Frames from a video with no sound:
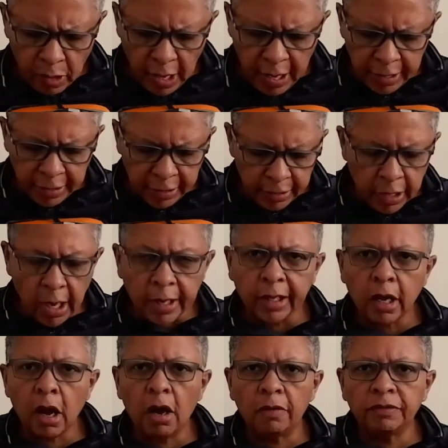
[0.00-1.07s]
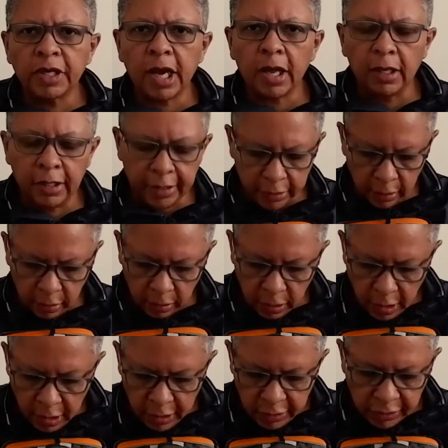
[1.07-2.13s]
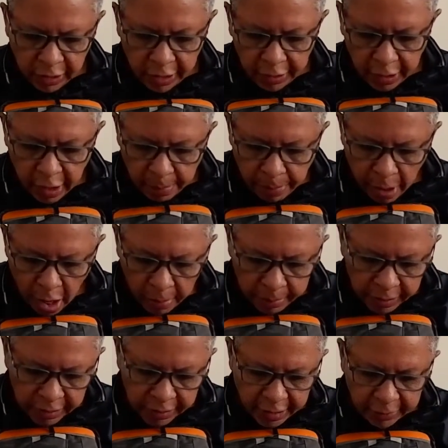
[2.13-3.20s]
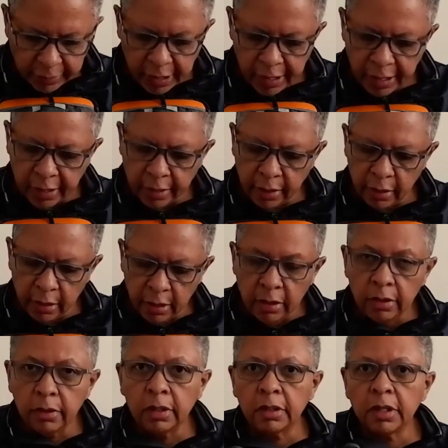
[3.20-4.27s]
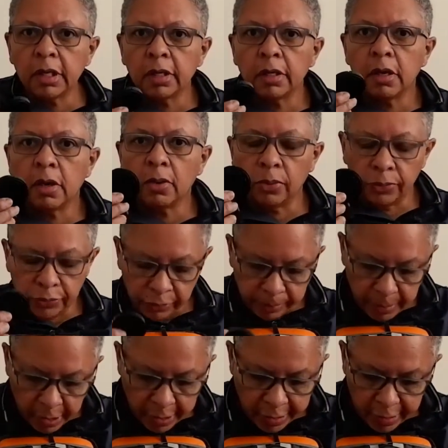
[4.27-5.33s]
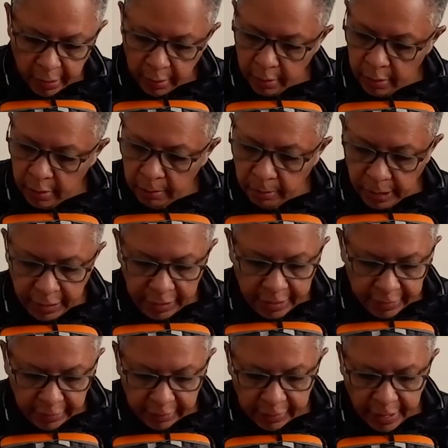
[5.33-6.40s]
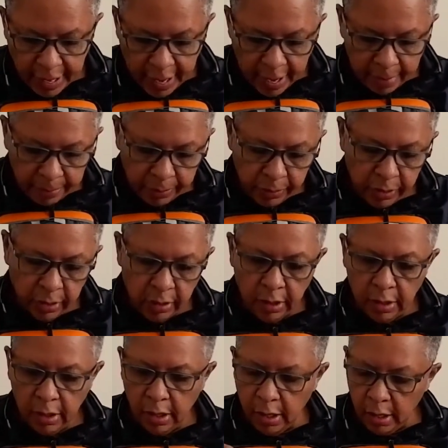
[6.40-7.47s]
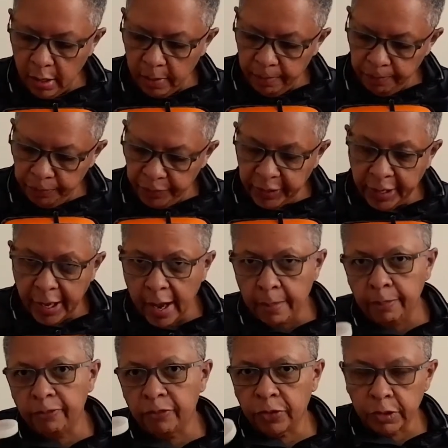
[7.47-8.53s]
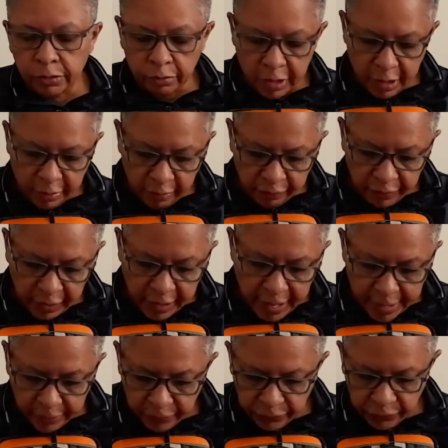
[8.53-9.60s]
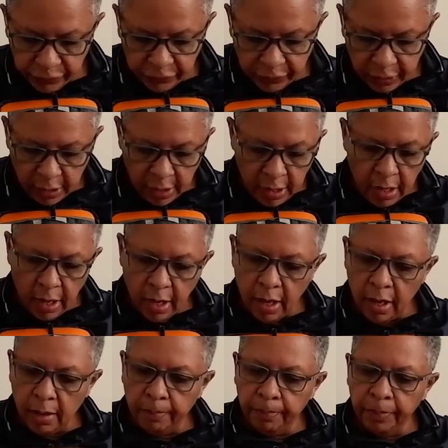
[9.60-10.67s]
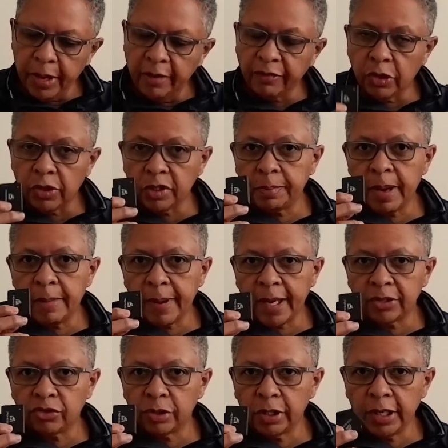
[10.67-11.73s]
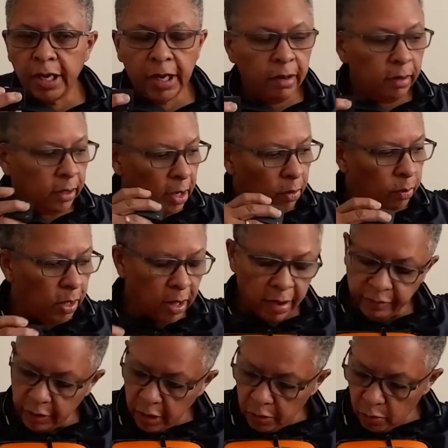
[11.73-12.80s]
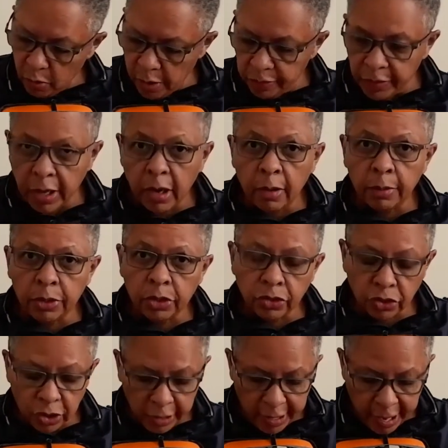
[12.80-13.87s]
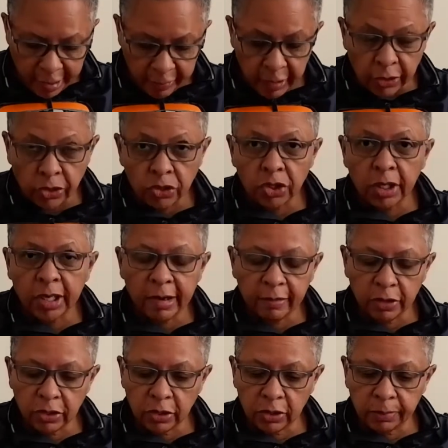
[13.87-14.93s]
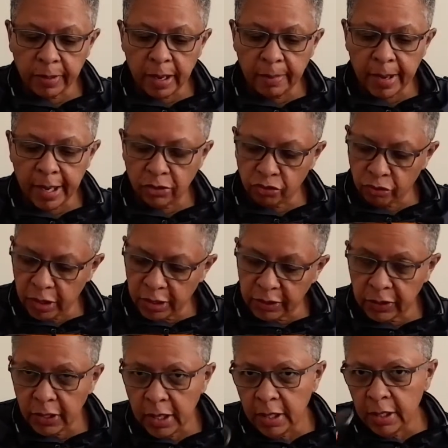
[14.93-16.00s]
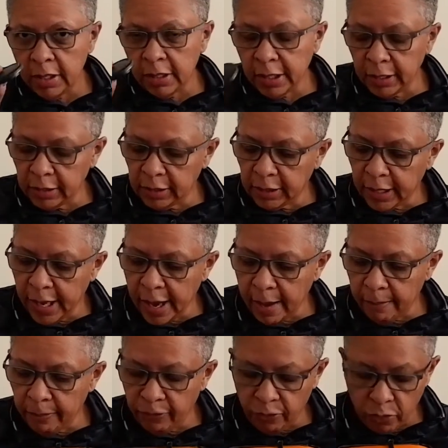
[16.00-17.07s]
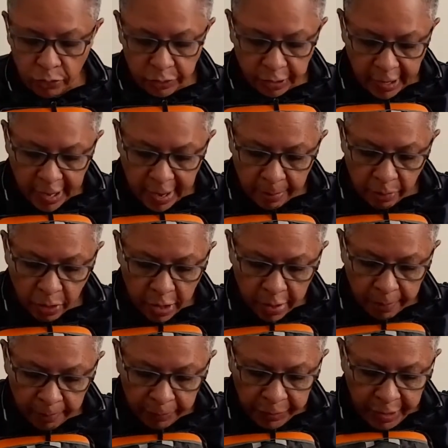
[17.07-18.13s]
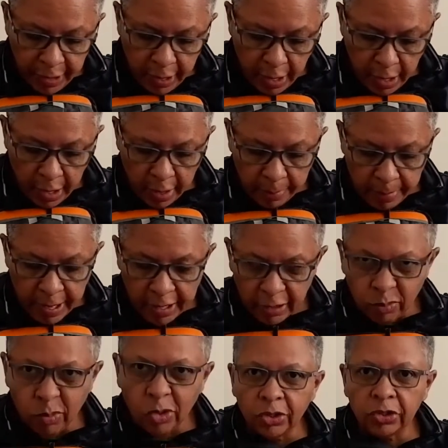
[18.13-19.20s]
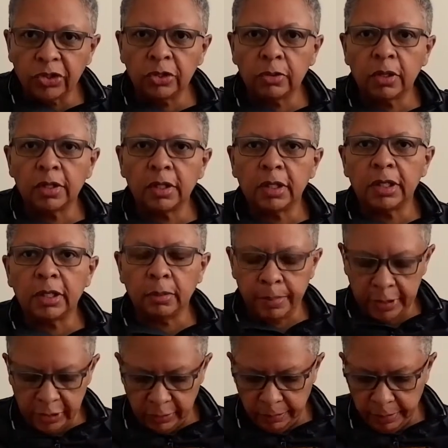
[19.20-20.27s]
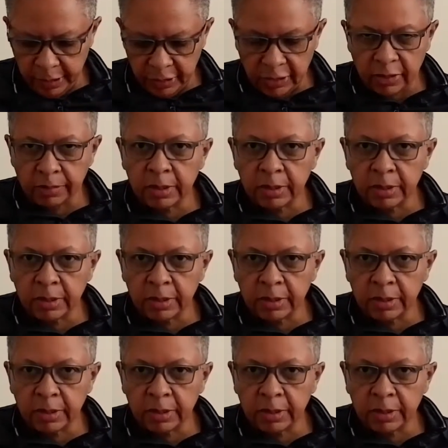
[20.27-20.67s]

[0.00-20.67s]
And then I carved out a little tiny compartment down here that kind of holds my lens cap, the cap for the rear of the lens. I've got a spare battery in here, and I will have another one that I would usually carry. I'd usually carry 2 spare batteries. That's the cap for the camera, and or 2 other little bits and pieces.